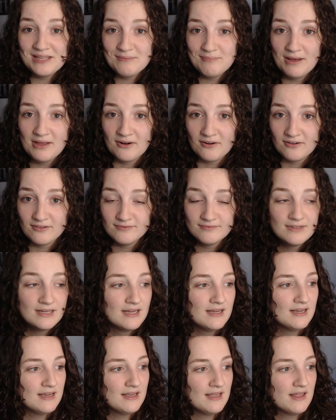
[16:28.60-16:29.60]
better.
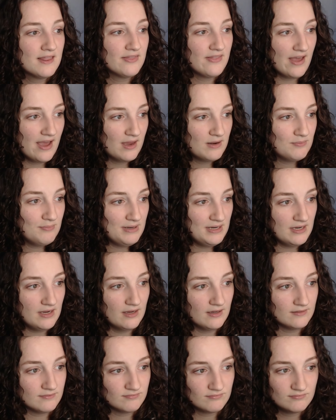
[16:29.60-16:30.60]
Thad,
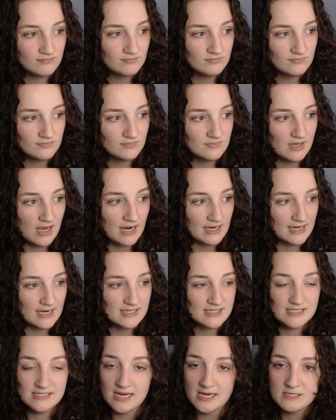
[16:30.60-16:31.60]
being, I
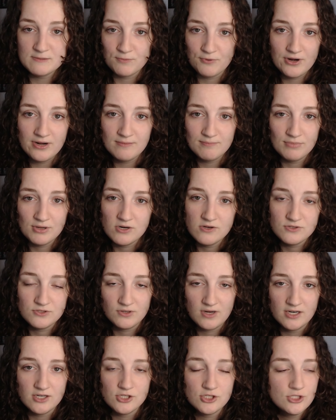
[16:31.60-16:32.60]
guess, desperate, but also
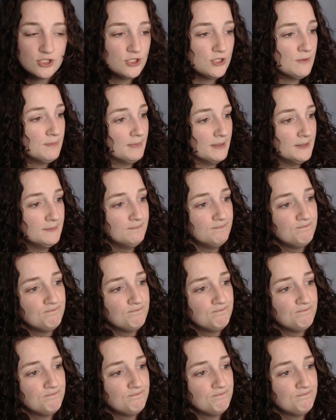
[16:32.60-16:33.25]
kind of stupid,